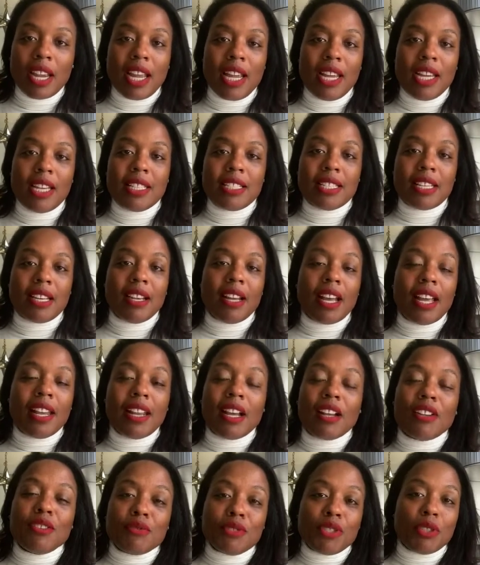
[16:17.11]
And
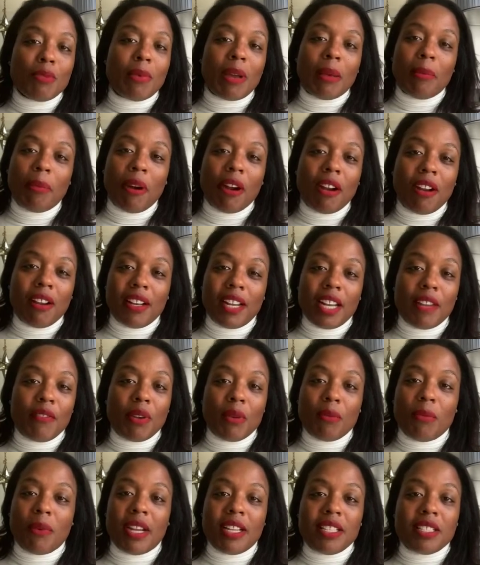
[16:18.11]
I'll do my part in every
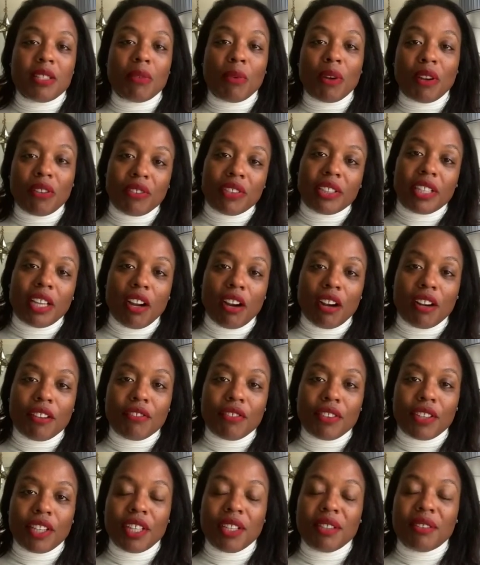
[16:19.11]
way to work really hard
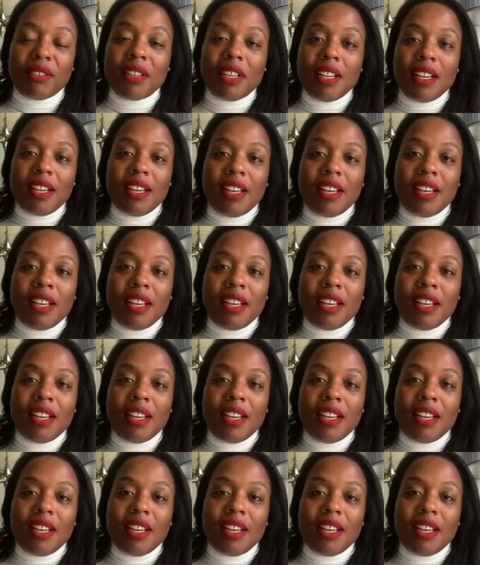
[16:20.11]
for you.